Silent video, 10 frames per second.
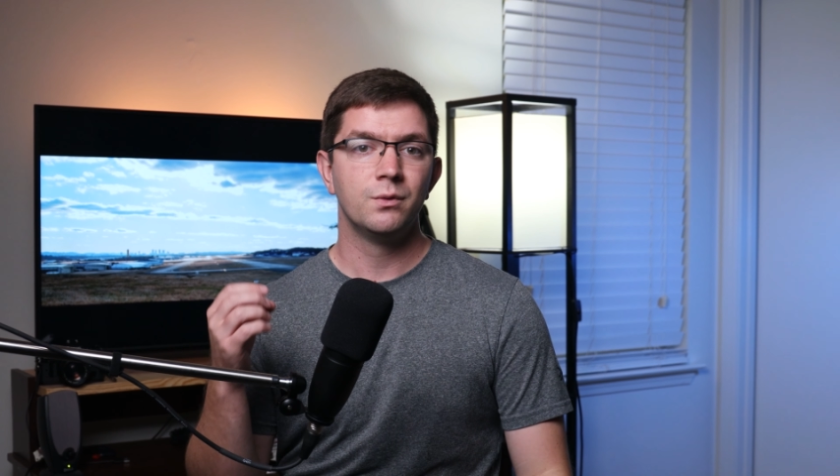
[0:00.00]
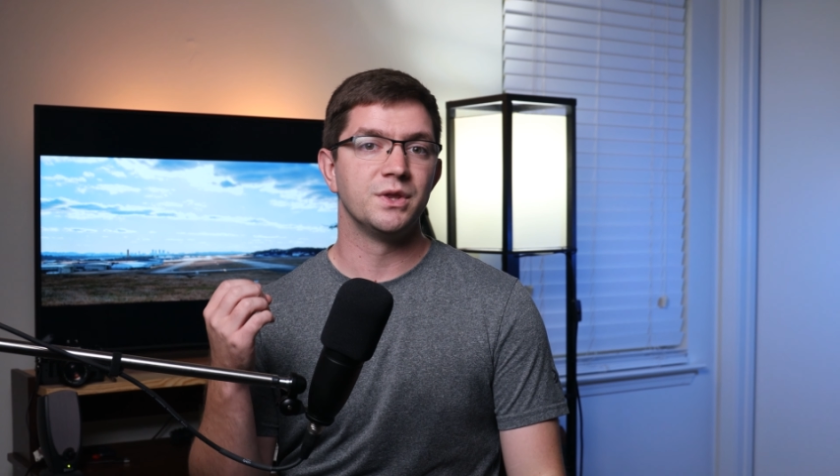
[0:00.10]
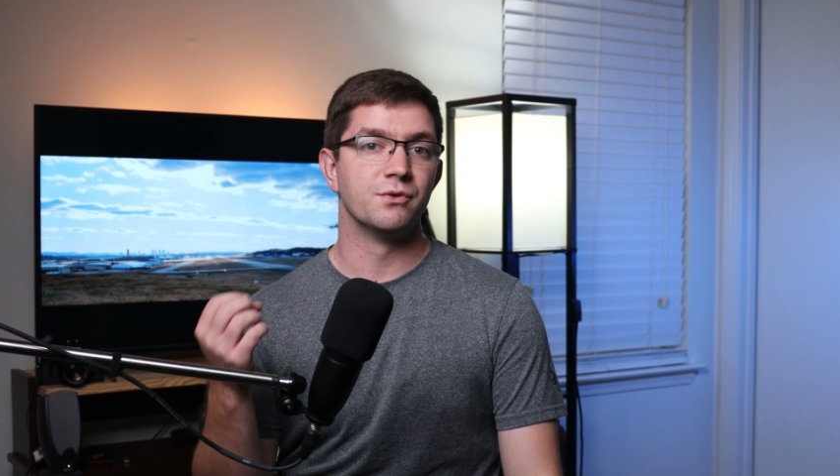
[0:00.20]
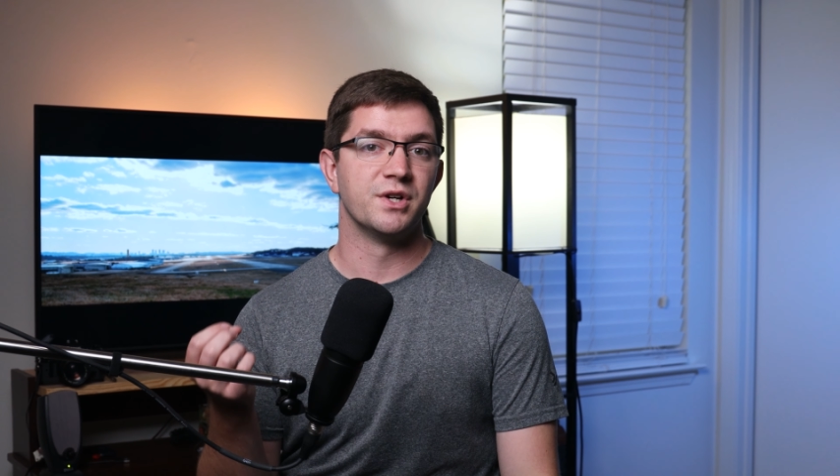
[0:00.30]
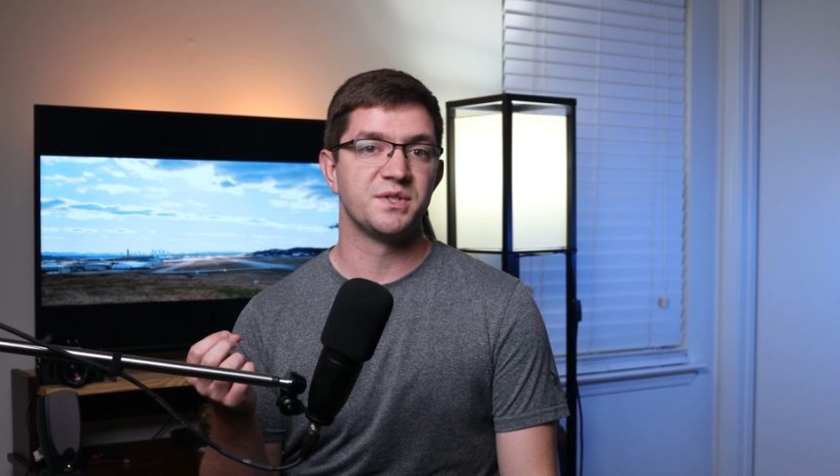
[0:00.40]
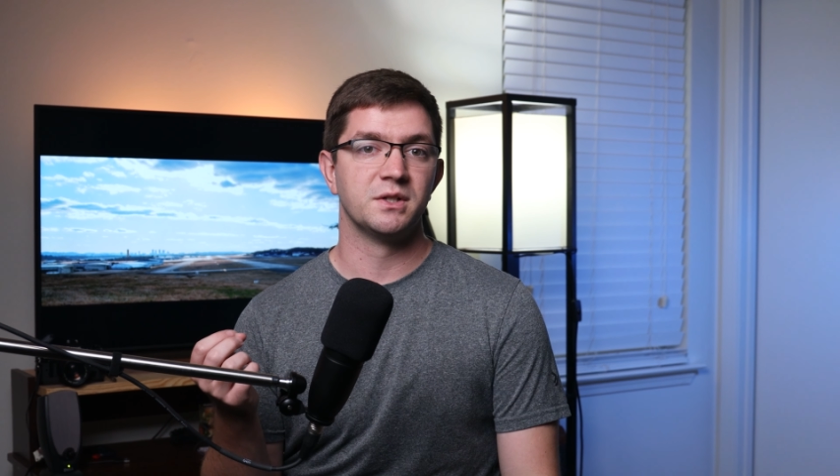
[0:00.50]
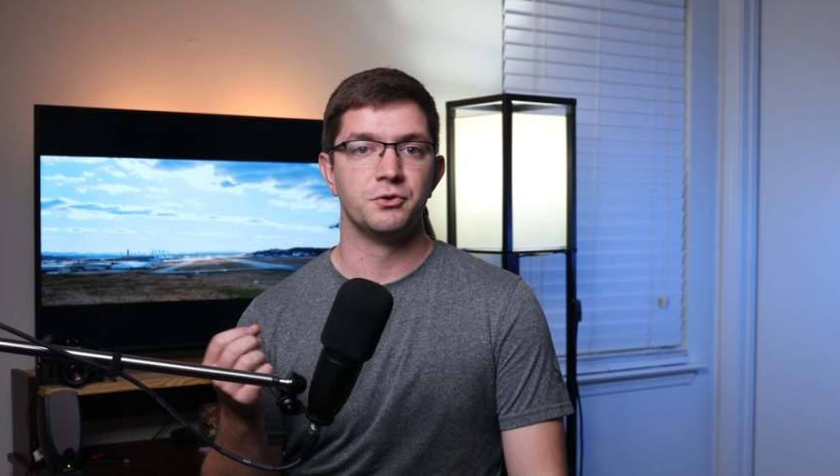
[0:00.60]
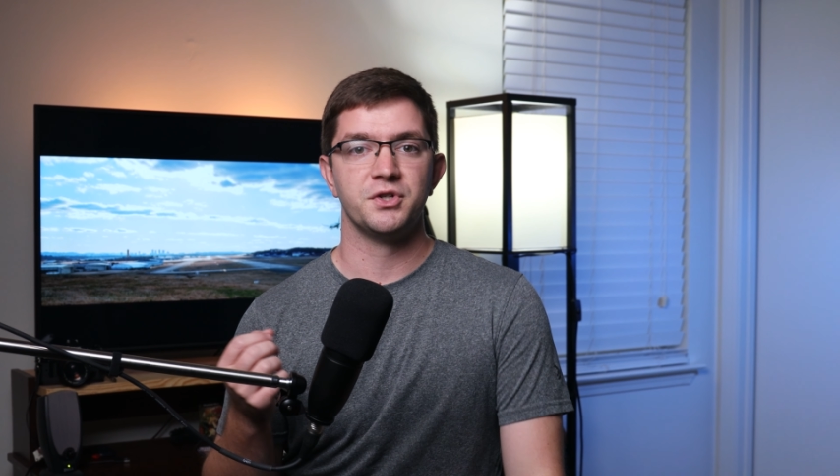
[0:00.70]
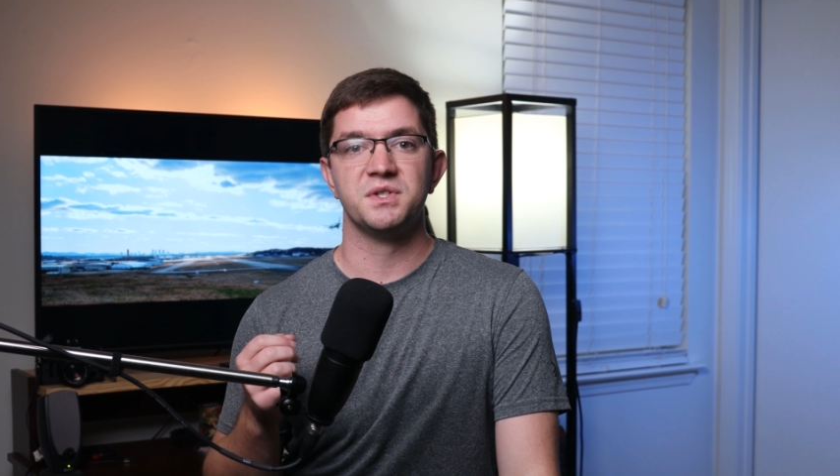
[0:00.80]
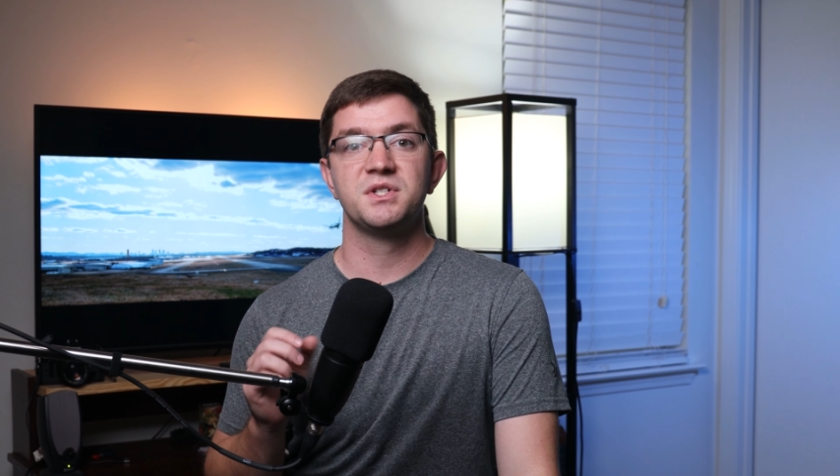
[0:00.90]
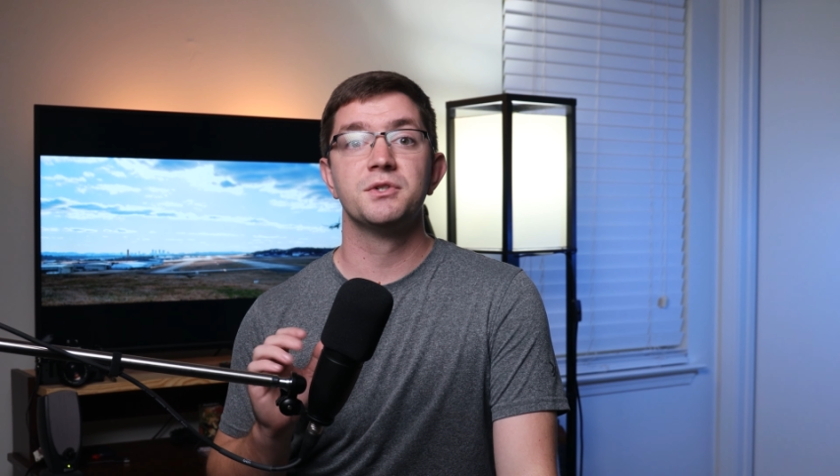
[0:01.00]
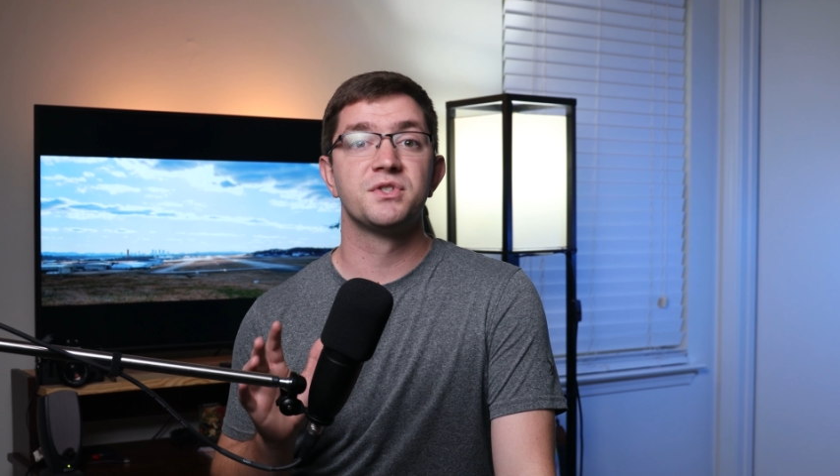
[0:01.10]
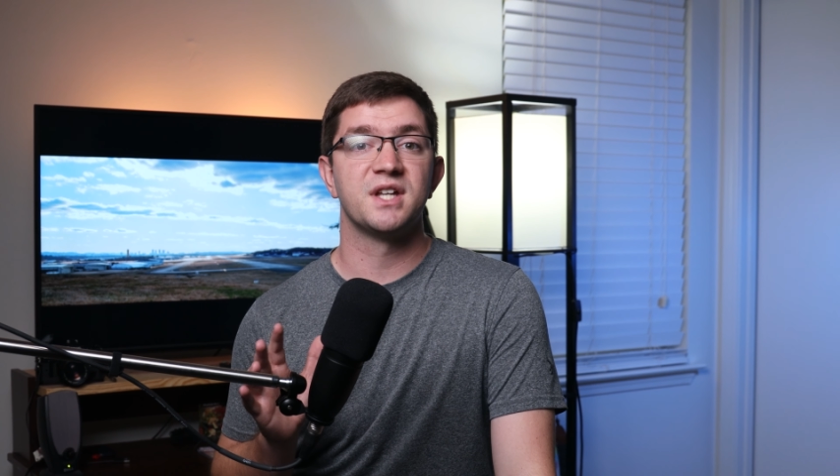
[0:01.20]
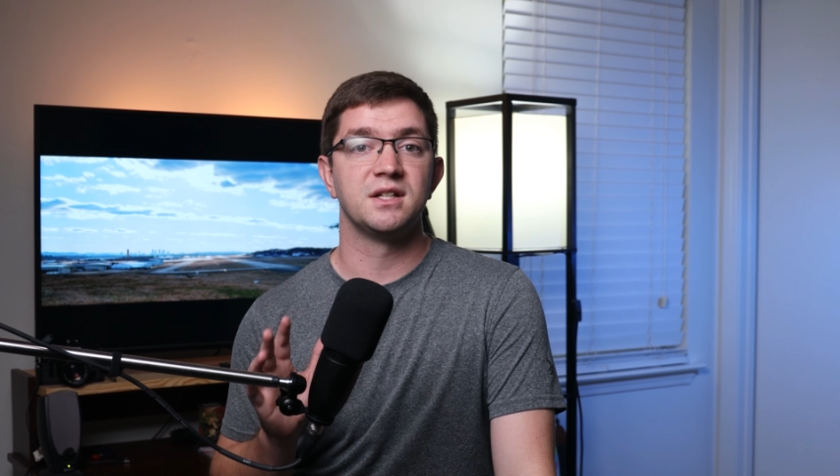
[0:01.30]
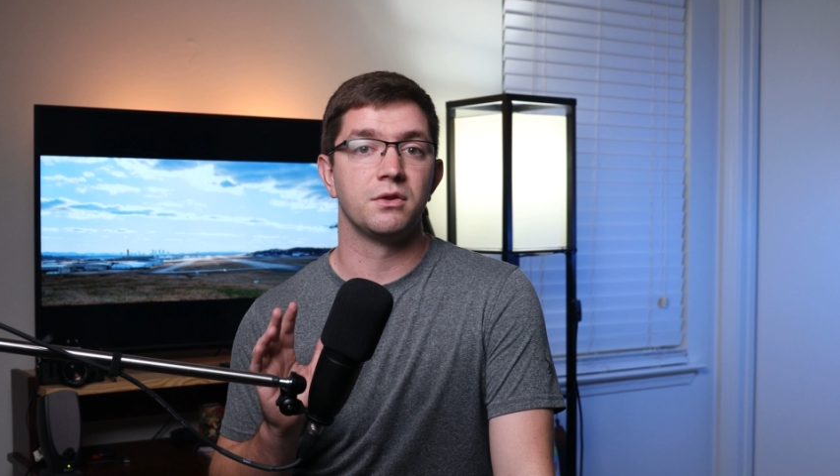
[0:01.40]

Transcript: with the resolution still set